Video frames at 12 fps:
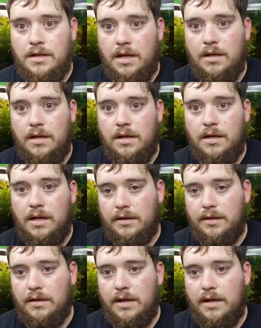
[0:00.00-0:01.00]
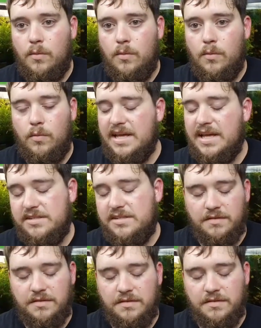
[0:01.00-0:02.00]
like, I don't want to say this to
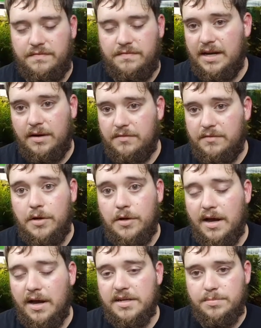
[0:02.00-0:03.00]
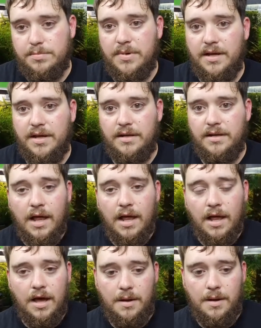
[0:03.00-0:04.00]
offend any of you guys, but
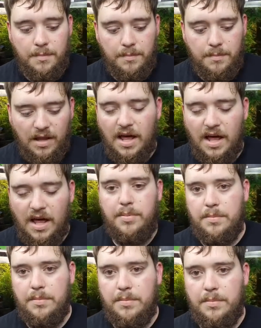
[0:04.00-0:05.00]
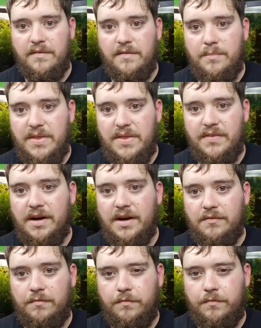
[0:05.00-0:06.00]
a lot of people that have been there
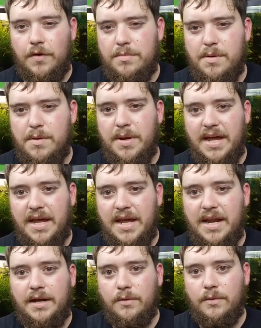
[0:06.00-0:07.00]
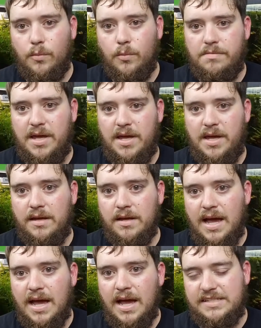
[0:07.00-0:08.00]
from the beginning with me
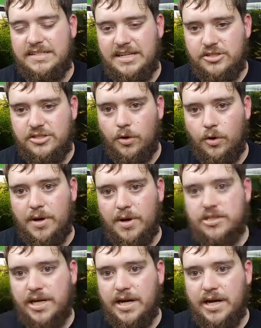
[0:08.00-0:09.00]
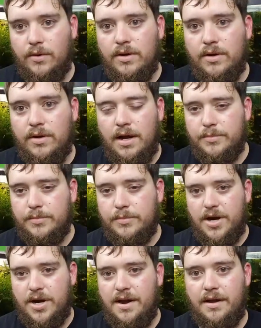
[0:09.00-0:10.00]
as I started my channel, I'm
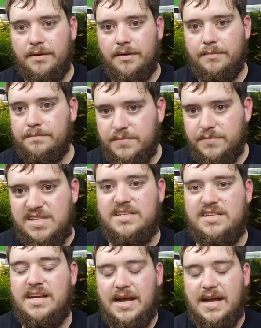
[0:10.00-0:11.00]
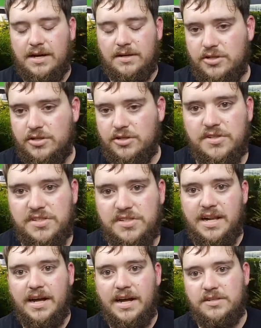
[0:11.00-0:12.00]
trying to start sending
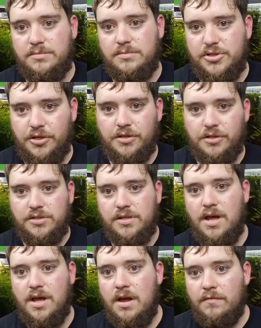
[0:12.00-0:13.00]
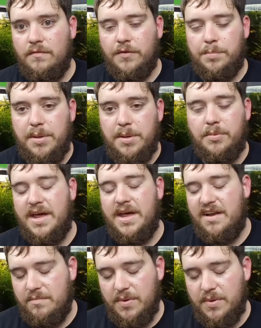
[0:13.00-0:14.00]
out some shirts for people that
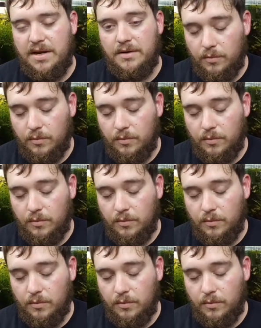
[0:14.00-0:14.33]
have been